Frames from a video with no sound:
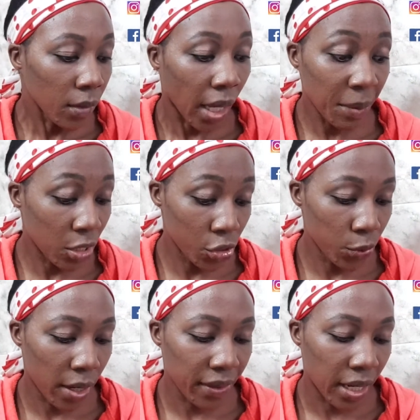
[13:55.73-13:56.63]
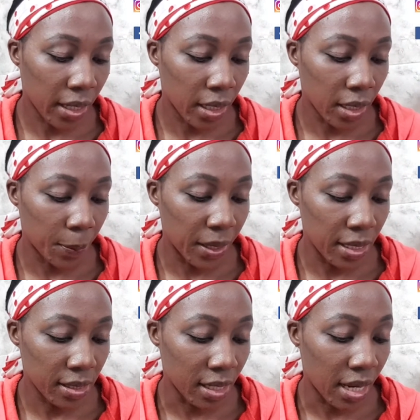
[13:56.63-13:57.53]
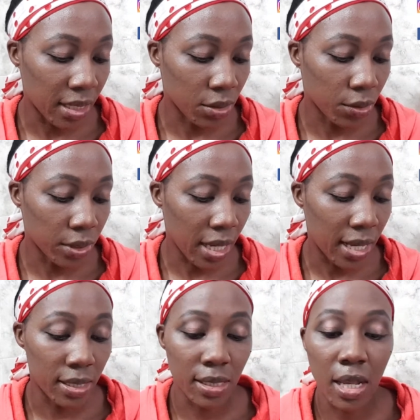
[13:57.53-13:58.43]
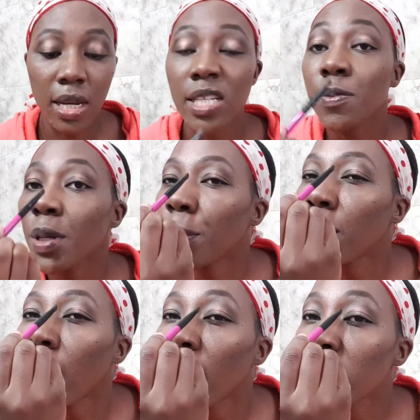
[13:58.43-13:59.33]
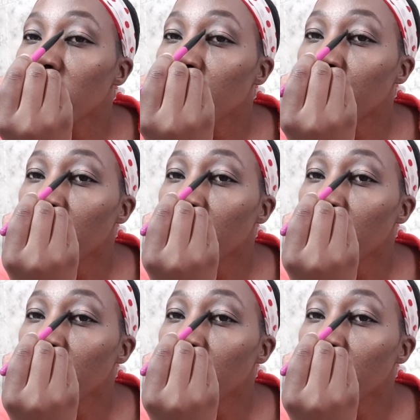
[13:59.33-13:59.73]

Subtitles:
I make sure that I get a place that has got as less people as